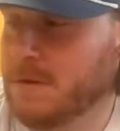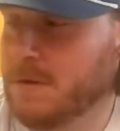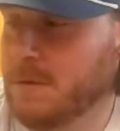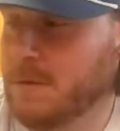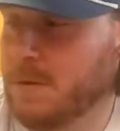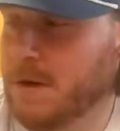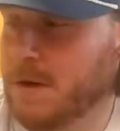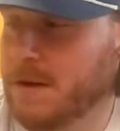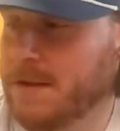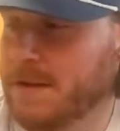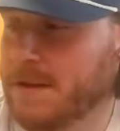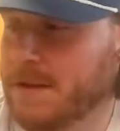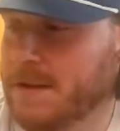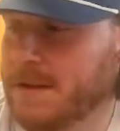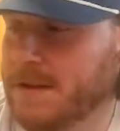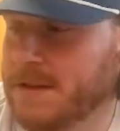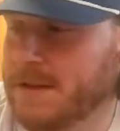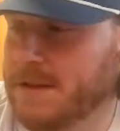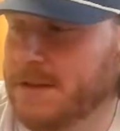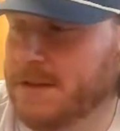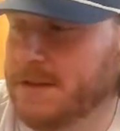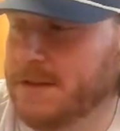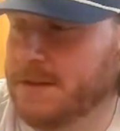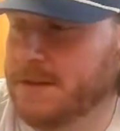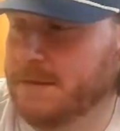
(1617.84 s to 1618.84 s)
what
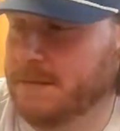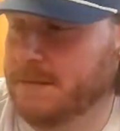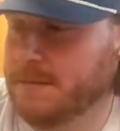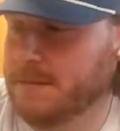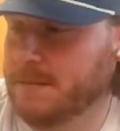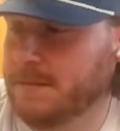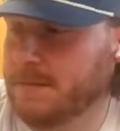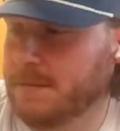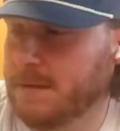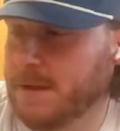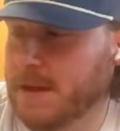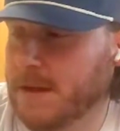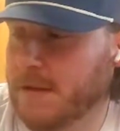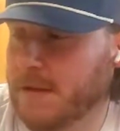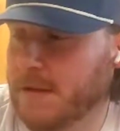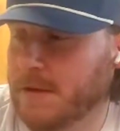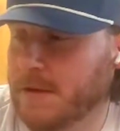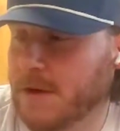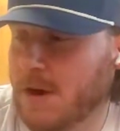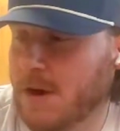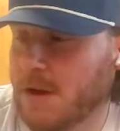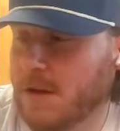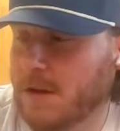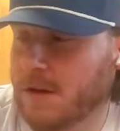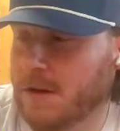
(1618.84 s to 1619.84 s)
this leather
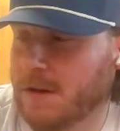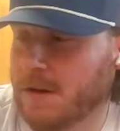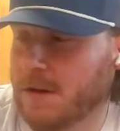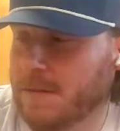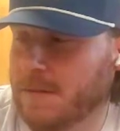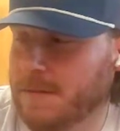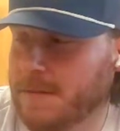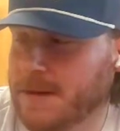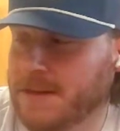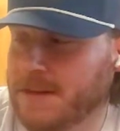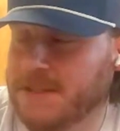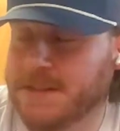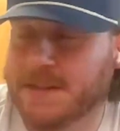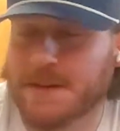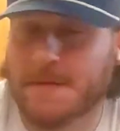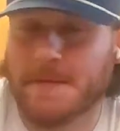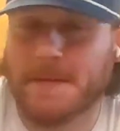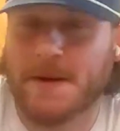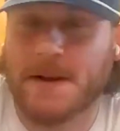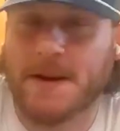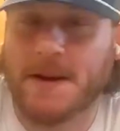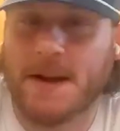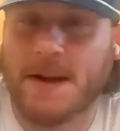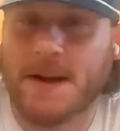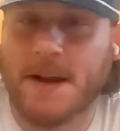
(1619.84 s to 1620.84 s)
collar means to
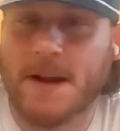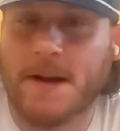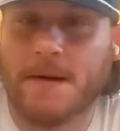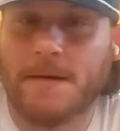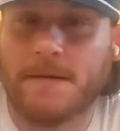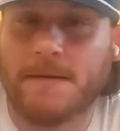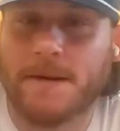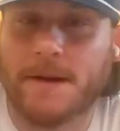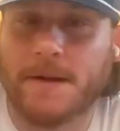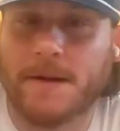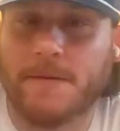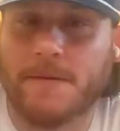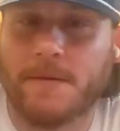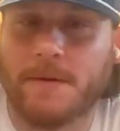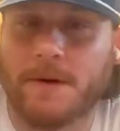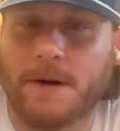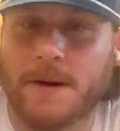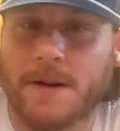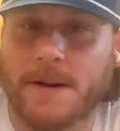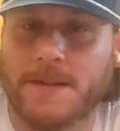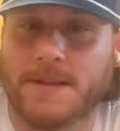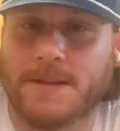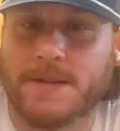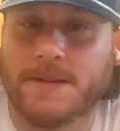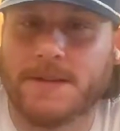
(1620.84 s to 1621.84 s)
me now and
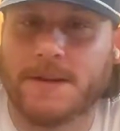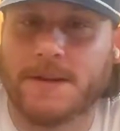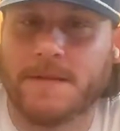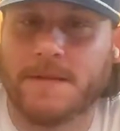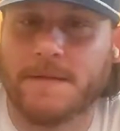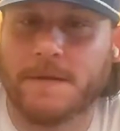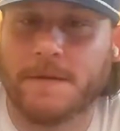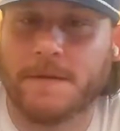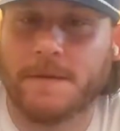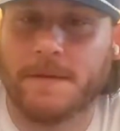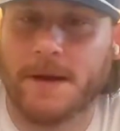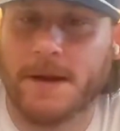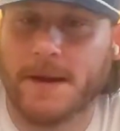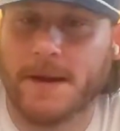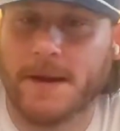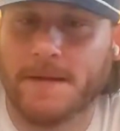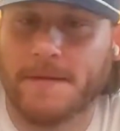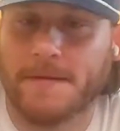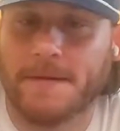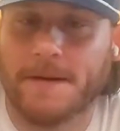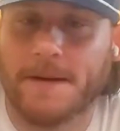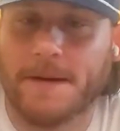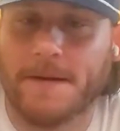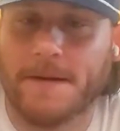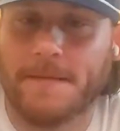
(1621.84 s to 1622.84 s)
what it's done for
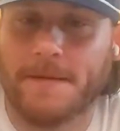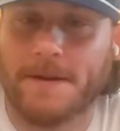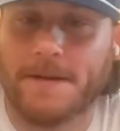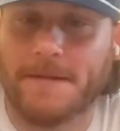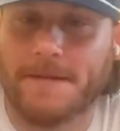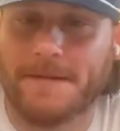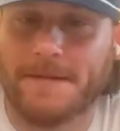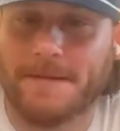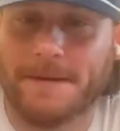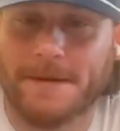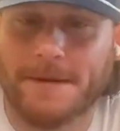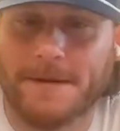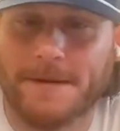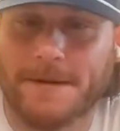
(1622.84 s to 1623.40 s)
me. I mean,